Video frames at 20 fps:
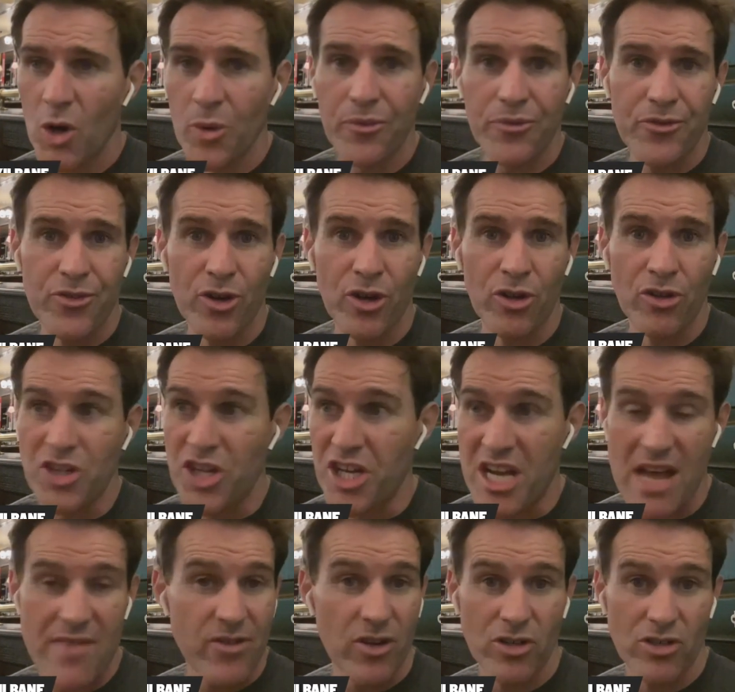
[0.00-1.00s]
Up front,
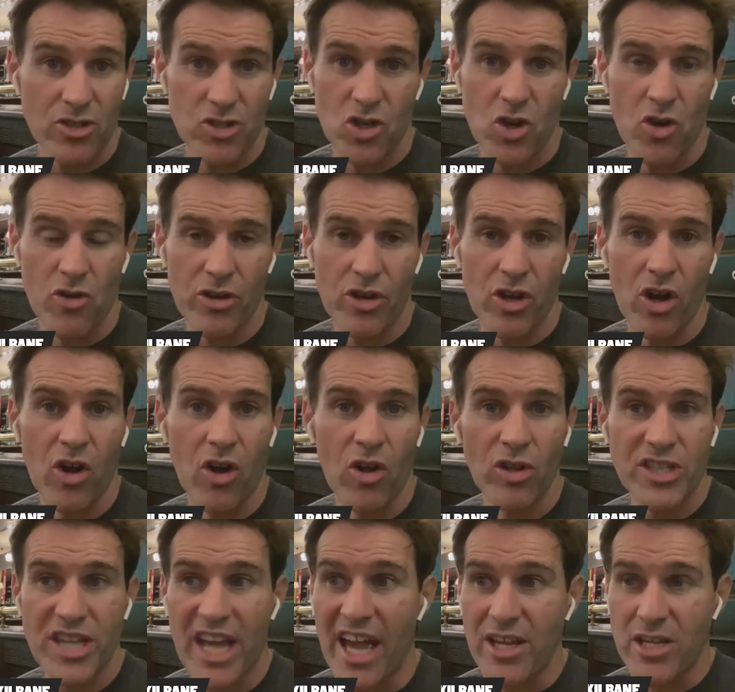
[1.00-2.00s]
you're never going to score a
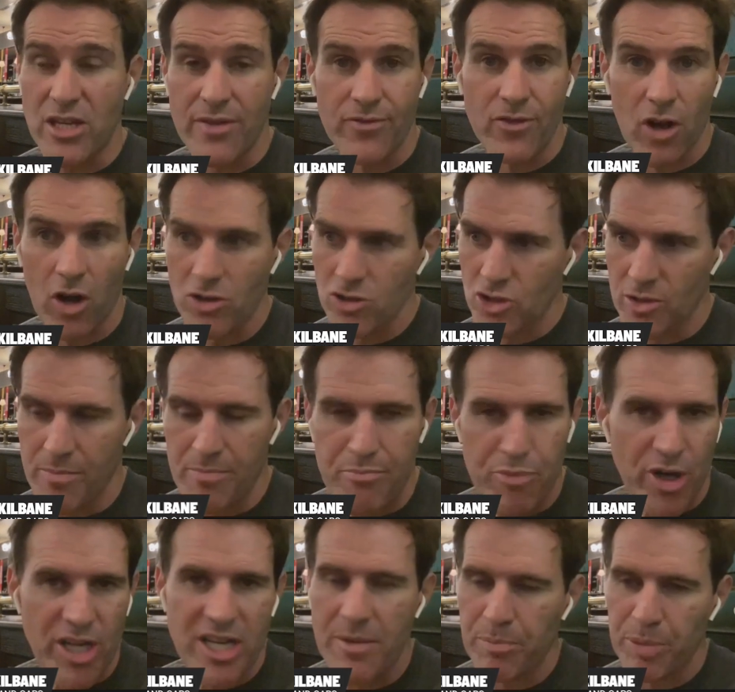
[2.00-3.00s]
goal, yet you've got some
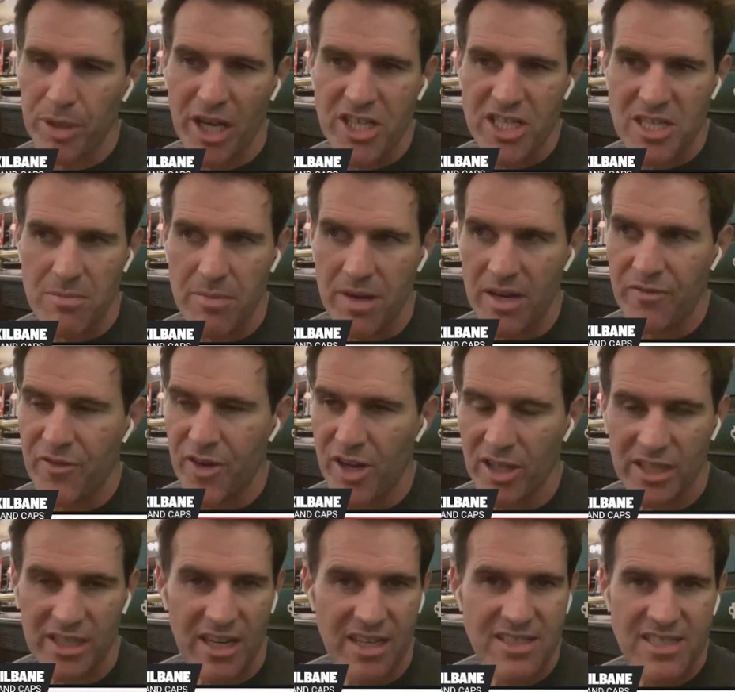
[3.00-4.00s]
brilliant plays in
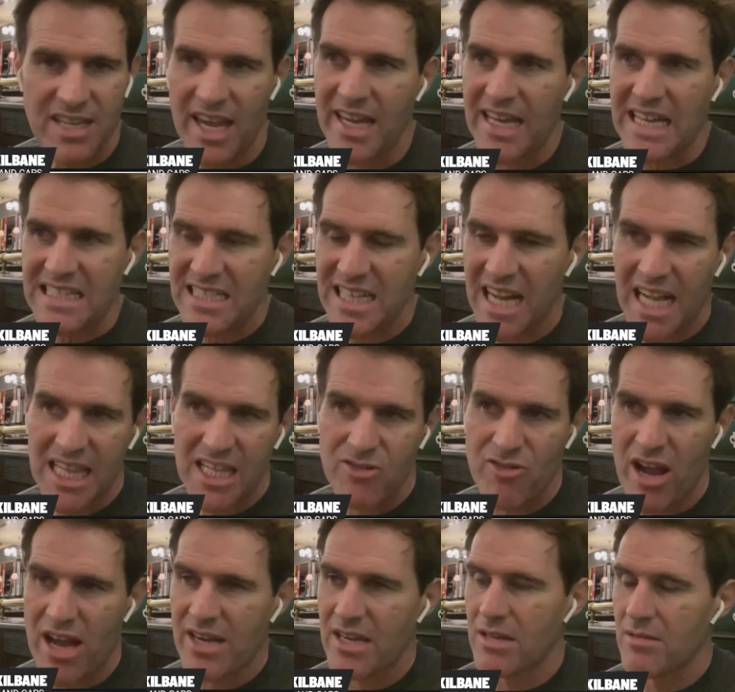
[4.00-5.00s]
midfield. And I take it,
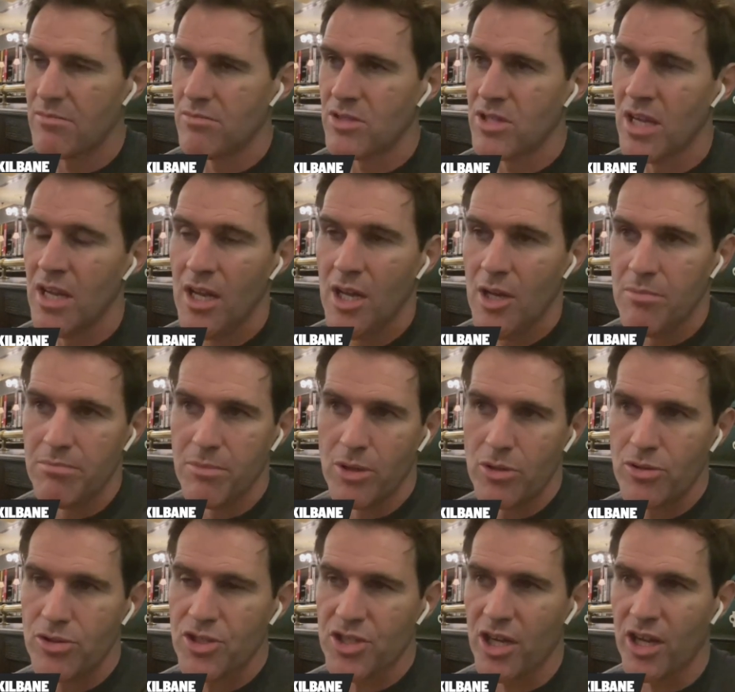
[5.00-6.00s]
Tyler Adams,
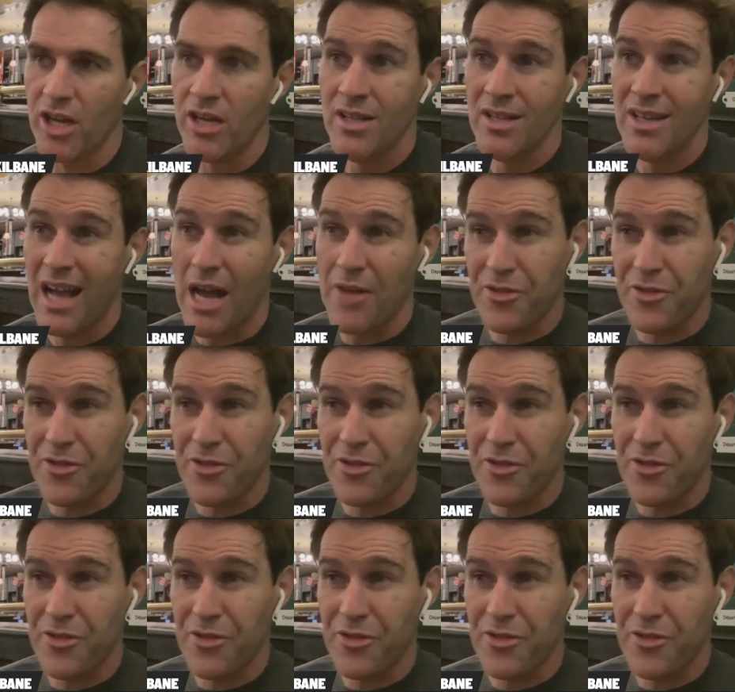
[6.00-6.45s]
Moussa.